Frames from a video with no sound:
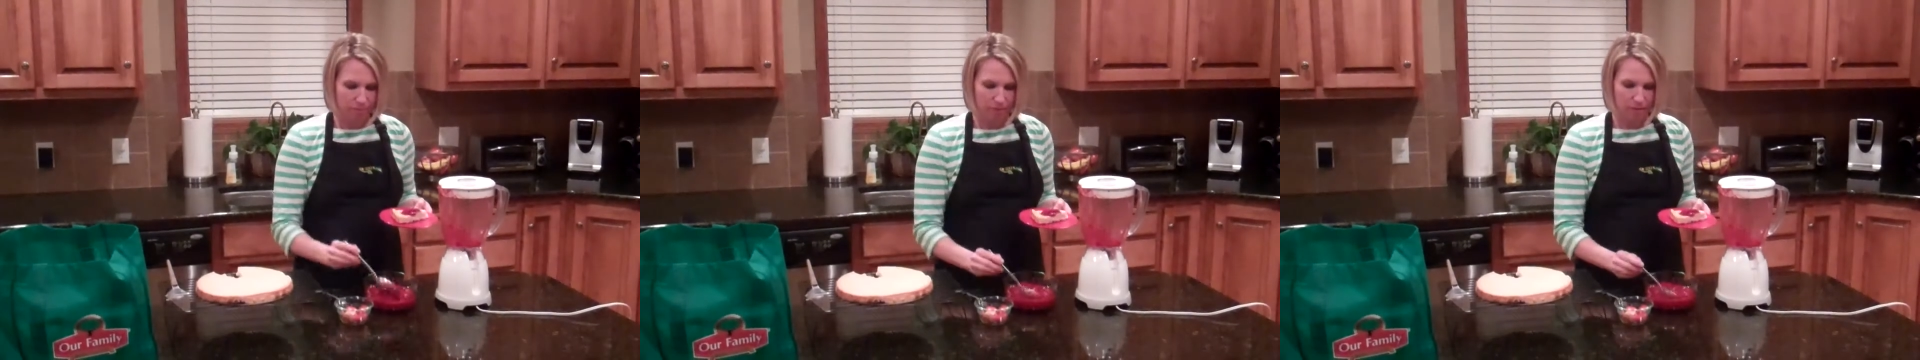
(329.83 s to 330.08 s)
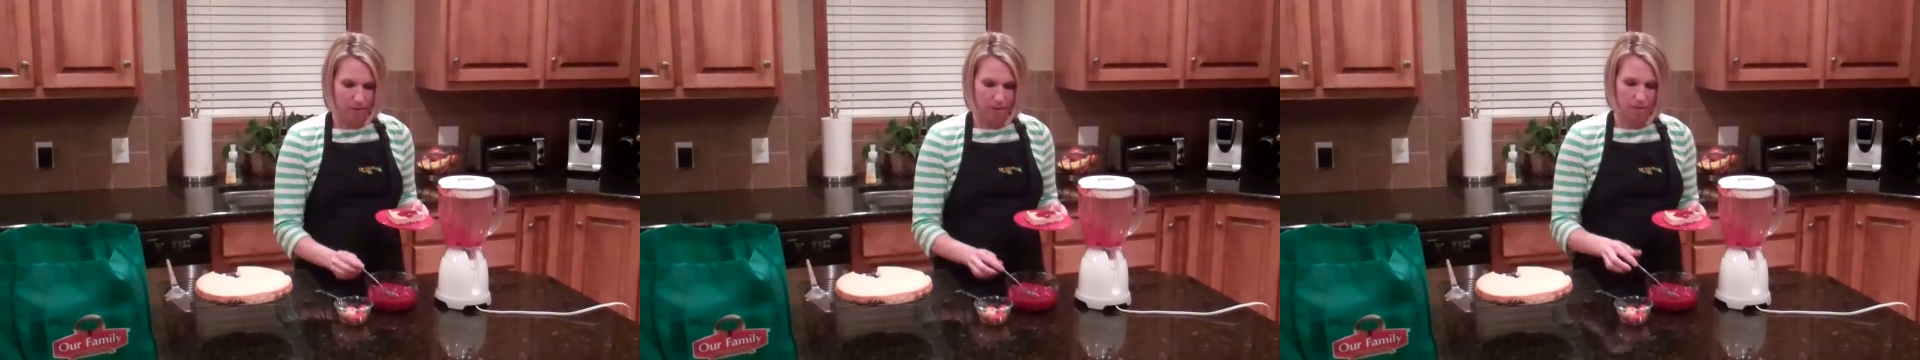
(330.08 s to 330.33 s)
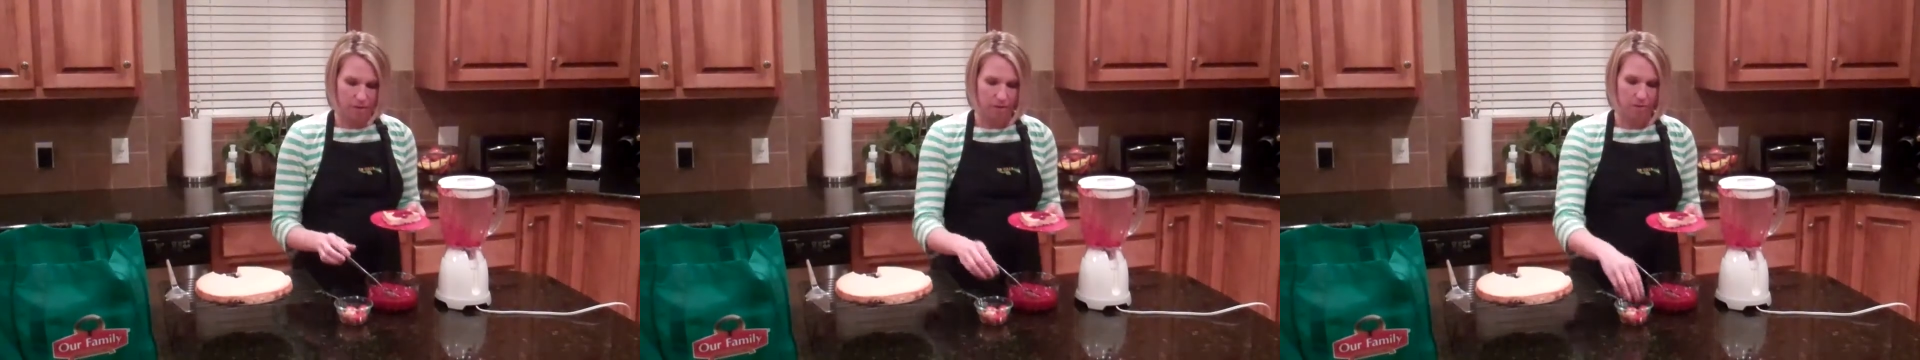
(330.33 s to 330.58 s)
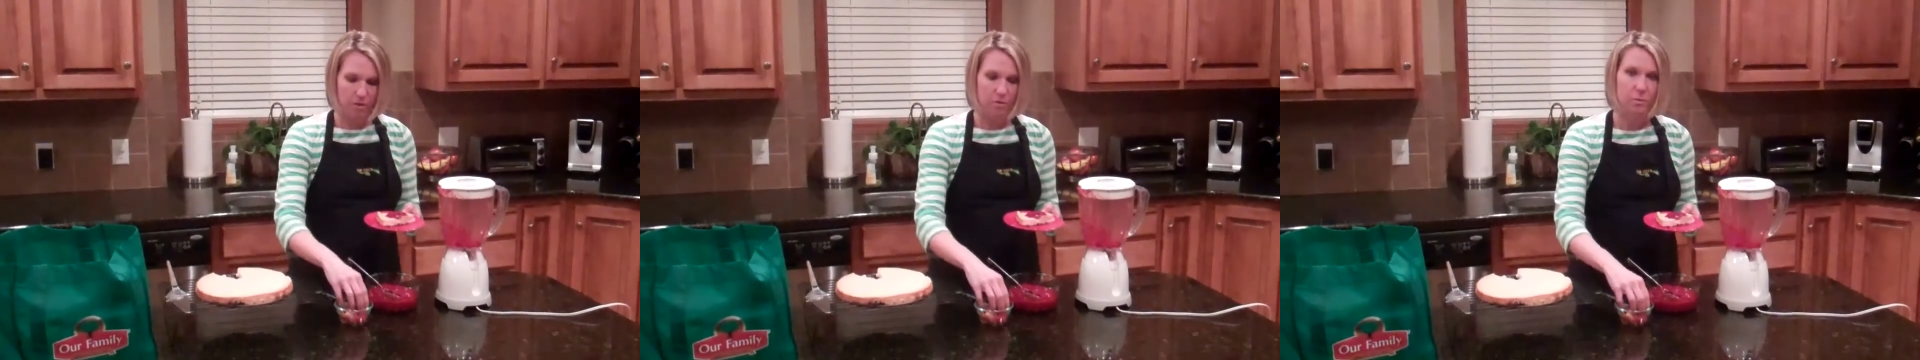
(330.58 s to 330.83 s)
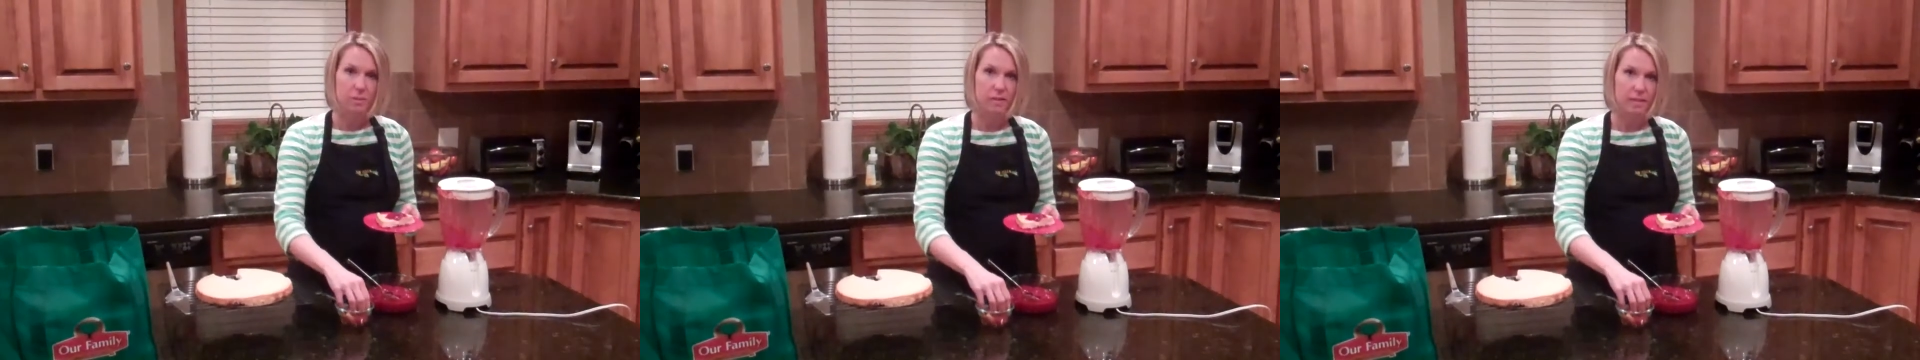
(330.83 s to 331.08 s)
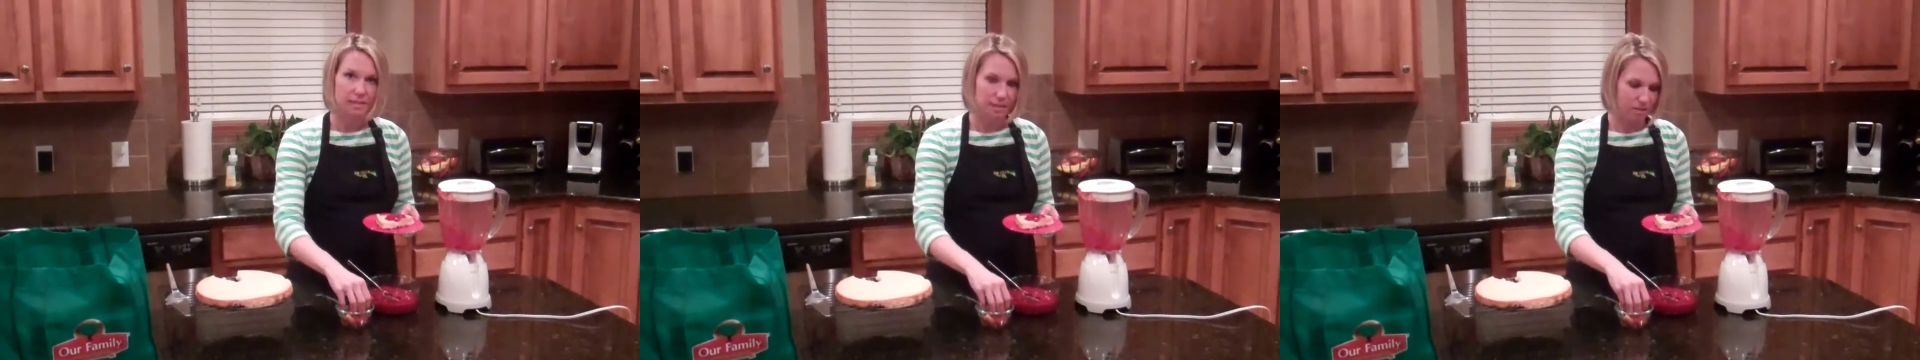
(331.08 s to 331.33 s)
And then a few
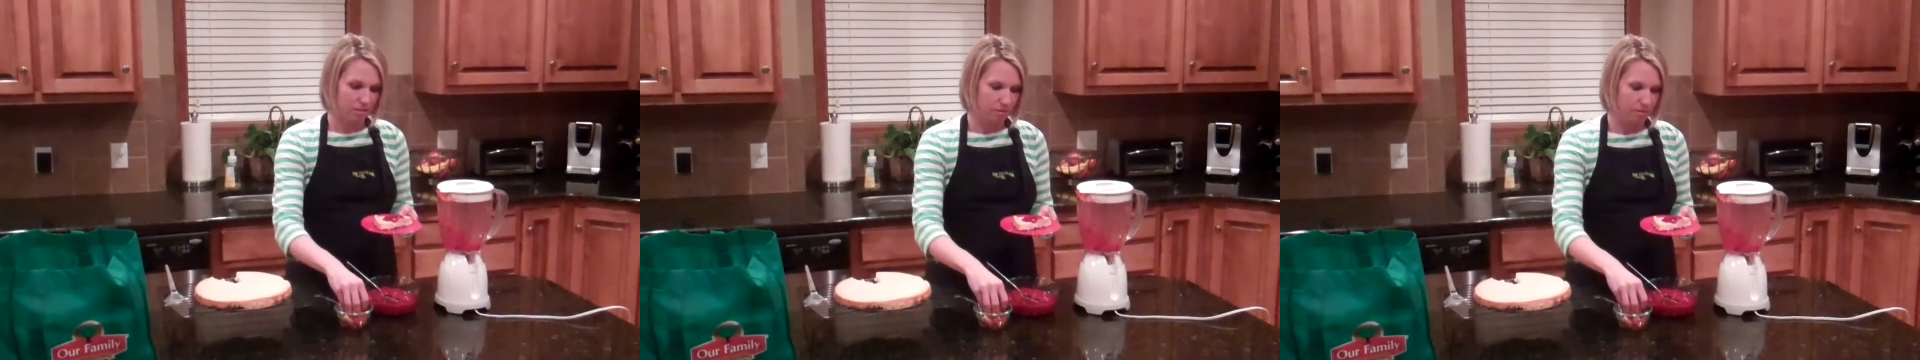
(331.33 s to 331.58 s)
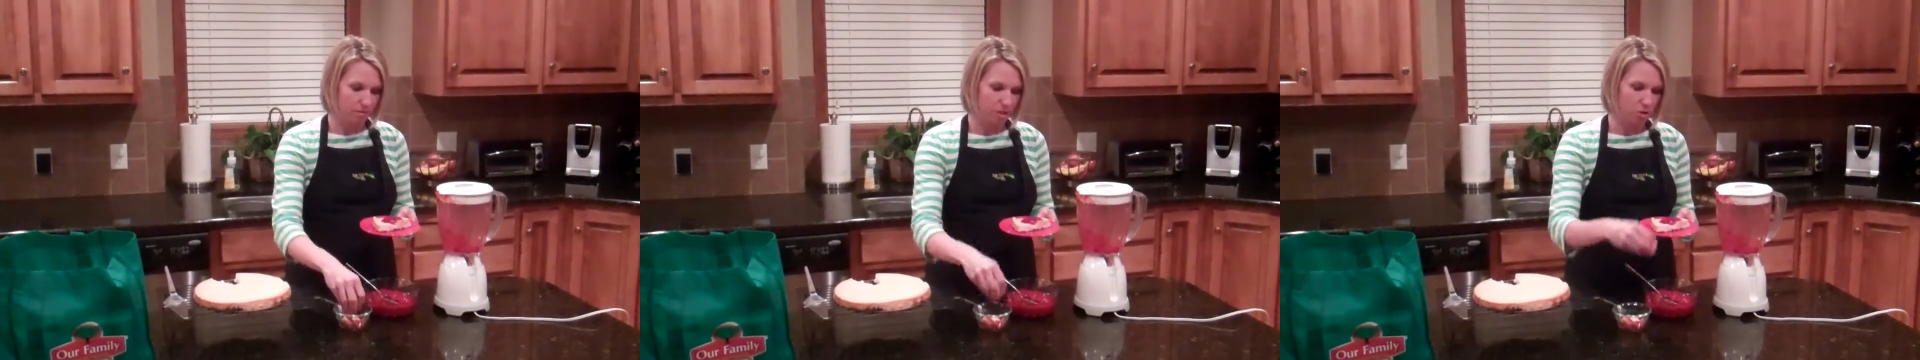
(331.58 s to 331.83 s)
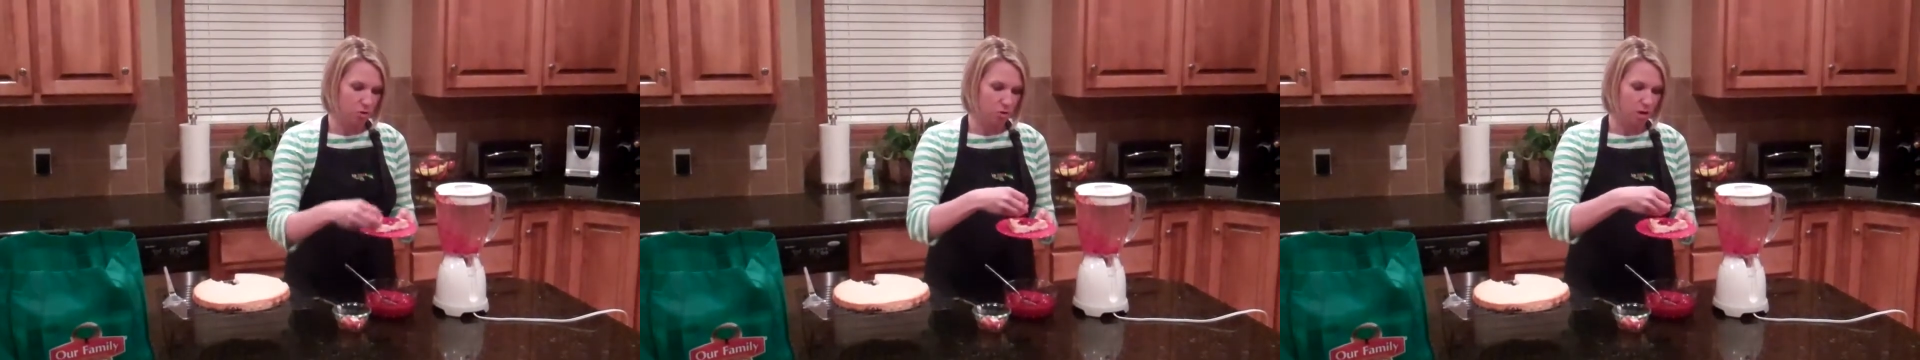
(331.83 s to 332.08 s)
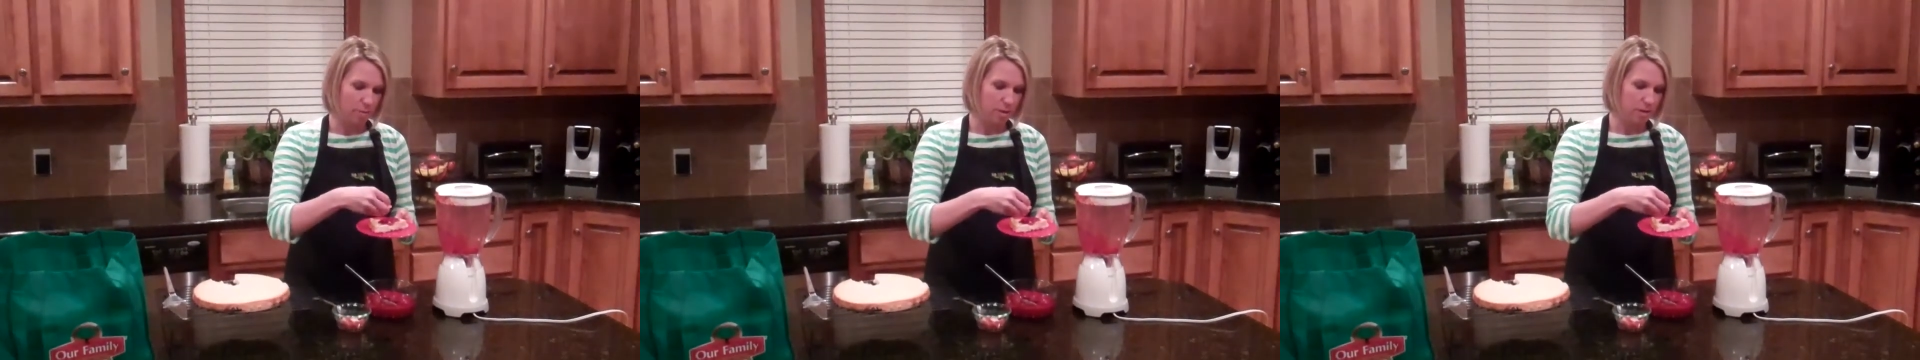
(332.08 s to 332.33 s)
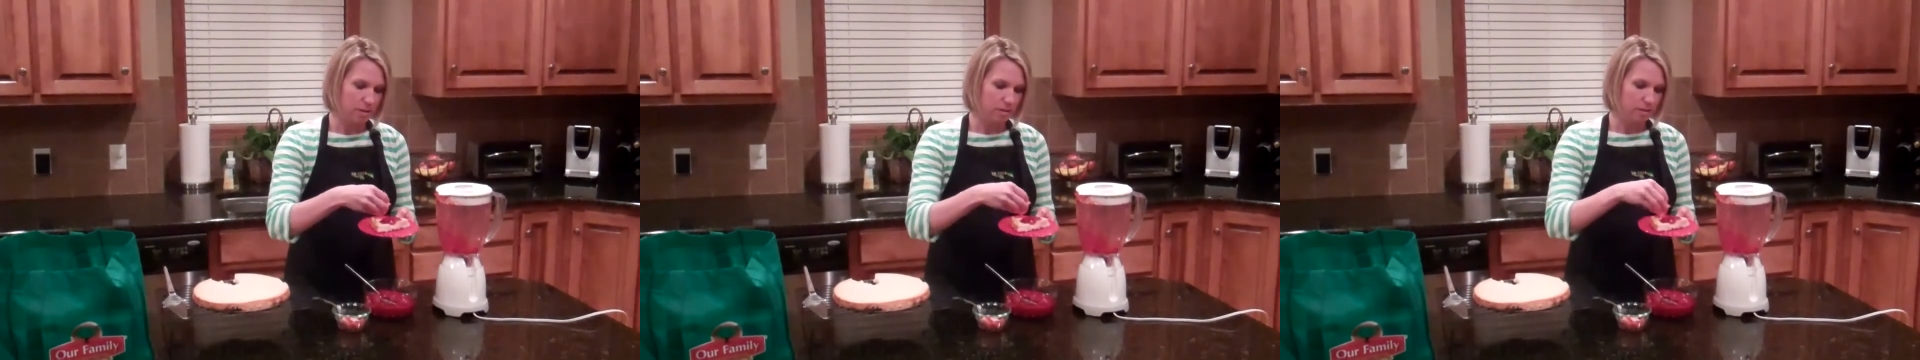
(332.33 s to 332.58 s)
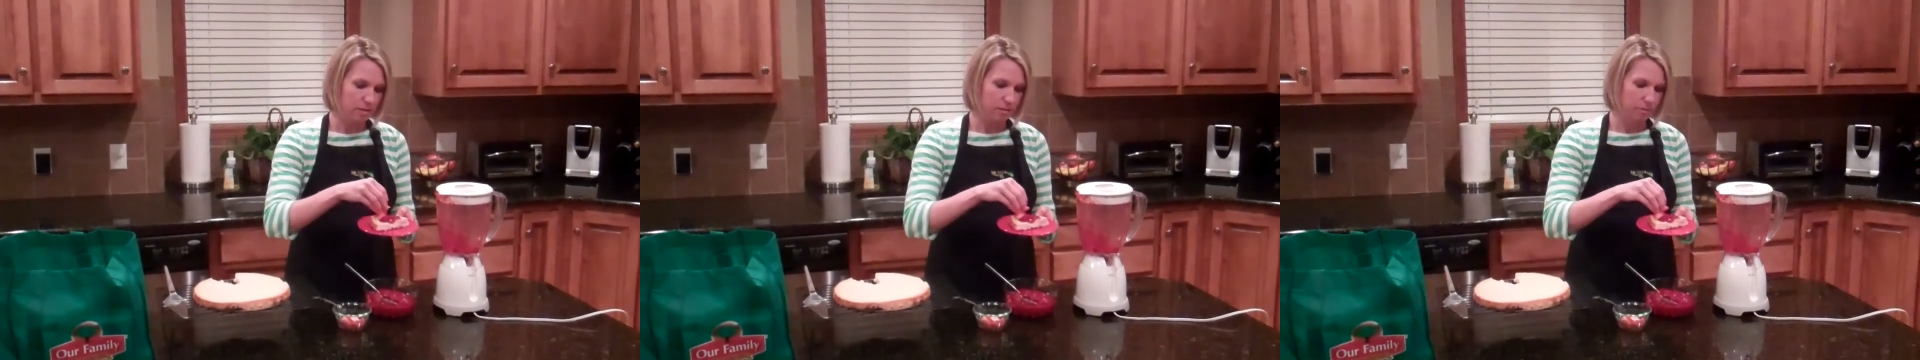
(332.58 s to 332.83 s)
slices of fresh
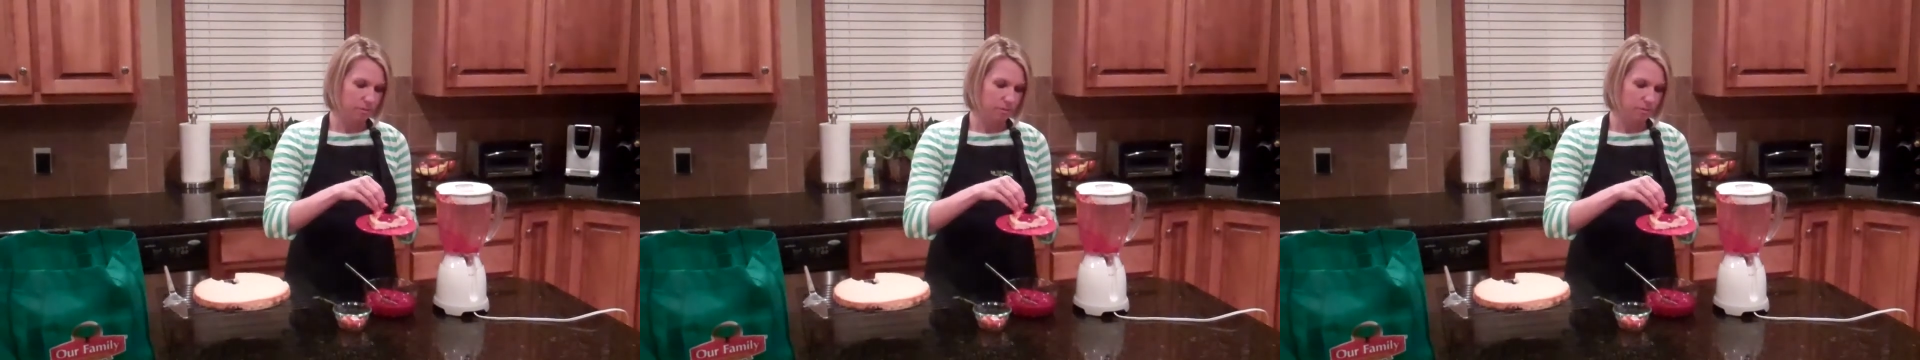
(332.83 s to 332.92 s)
strawberries.